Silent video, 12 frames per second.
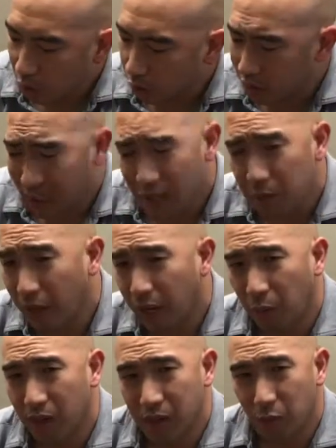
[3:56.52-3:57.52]
with the
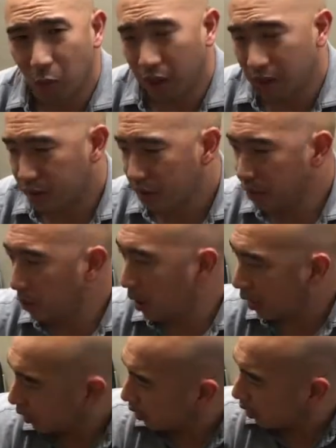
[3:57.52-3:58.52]
implant, want us to